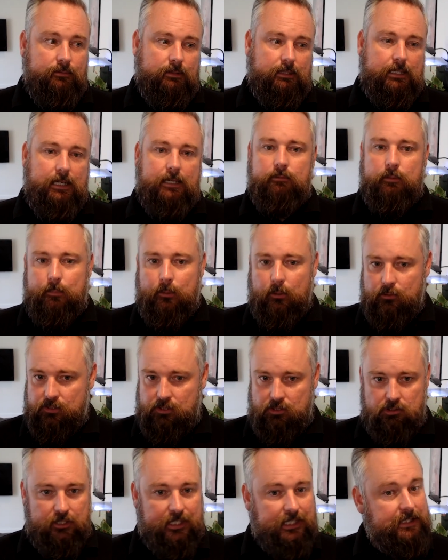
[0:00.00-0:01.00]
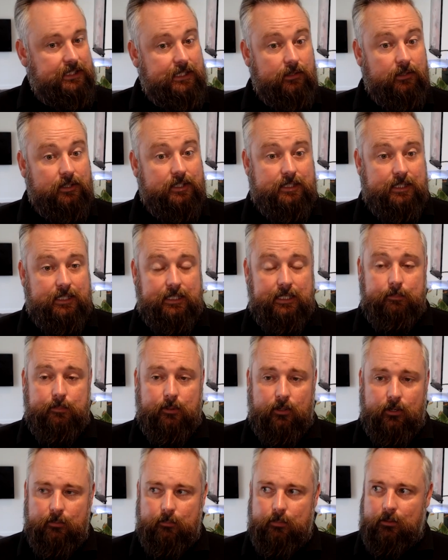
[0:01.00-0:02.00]
Git repository CI/CD
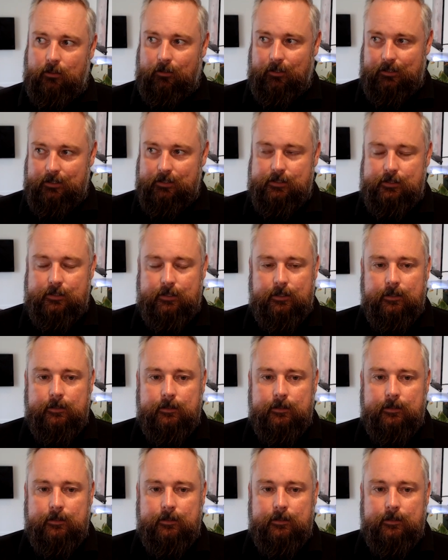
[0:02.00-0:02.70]
pipelines,